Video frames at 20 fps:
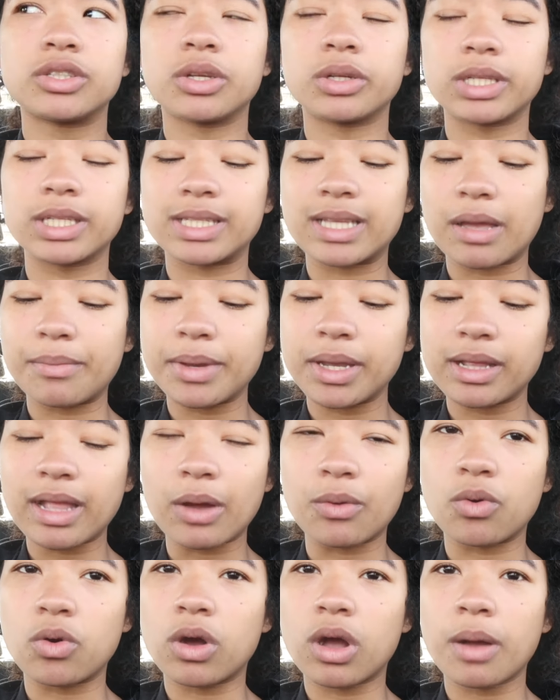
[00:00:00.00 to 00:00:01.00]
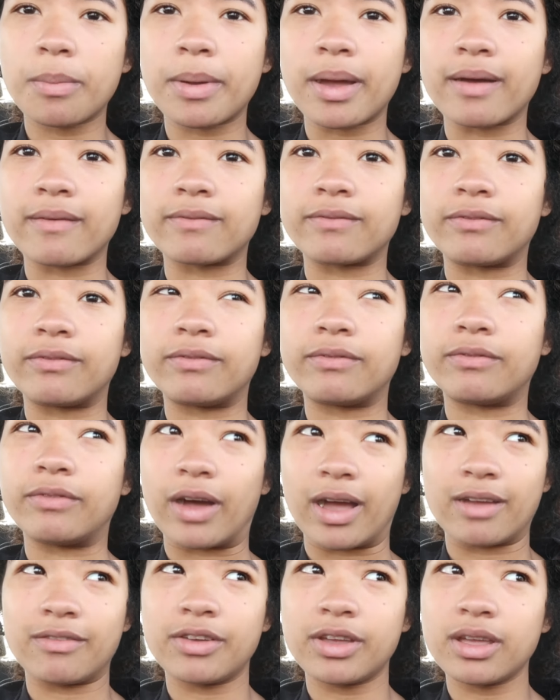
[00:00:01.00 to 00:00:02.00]
So does that mean I woke up at
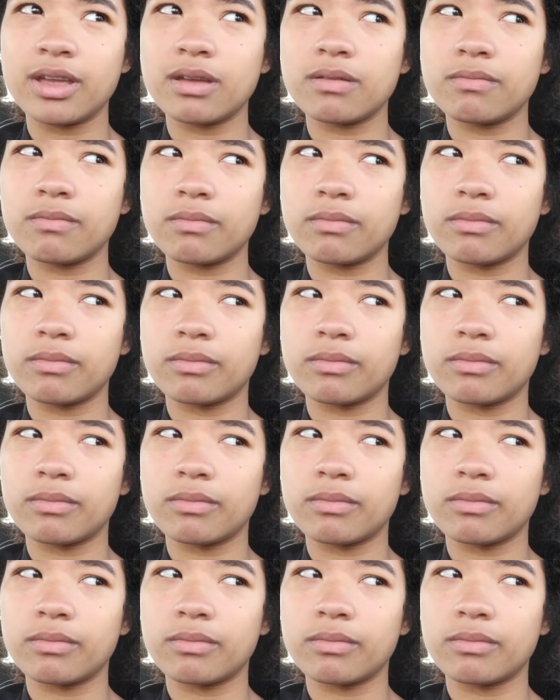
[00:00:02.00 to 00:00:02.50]
5 a.m.?